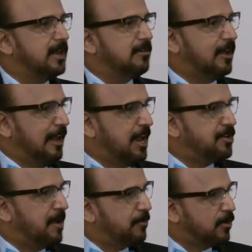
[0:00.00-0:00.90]

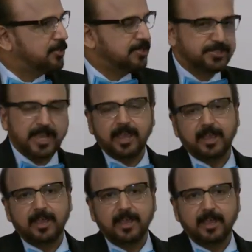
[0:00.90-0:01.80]
regulatory approach to
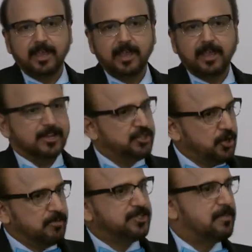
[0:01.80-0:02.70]
see
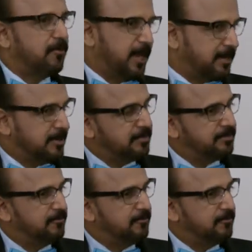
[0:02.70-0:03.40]
consumers are protected.